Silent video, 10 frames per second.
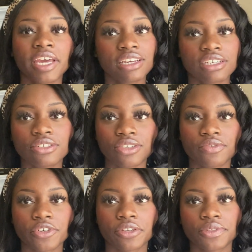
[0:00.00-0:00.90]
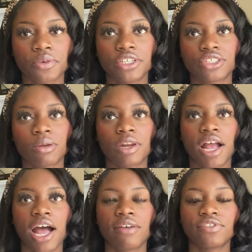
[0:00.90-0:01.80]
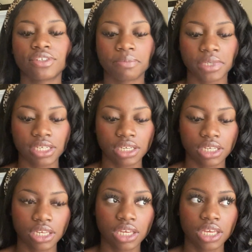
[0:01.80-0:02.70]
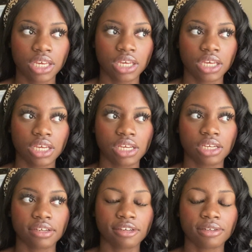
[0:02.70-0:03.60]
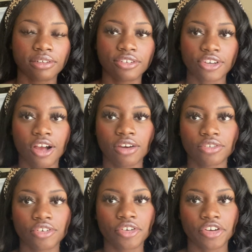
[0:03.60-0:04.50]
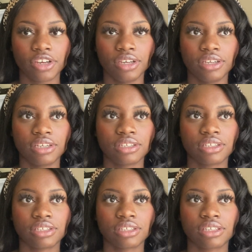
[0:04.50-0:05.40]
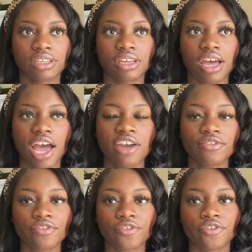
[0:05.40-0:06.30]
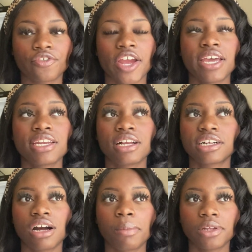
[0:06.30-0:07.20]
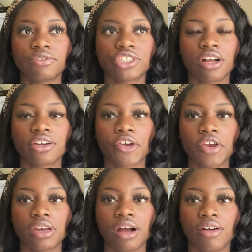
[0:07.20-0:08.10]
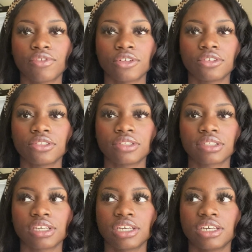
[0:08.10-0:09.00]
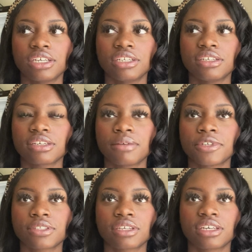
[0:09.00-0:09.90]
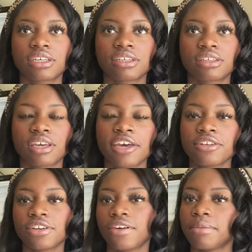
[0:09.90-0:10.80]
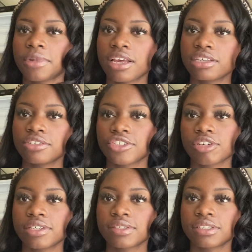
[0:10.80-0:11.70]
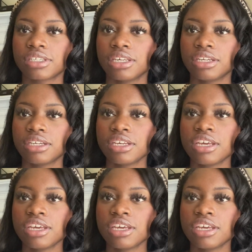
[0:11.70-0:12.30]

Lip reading: answer for this question would have to be John Green. I've read a couple of John Green novels, and I'm just like, I don't know, I'm not interested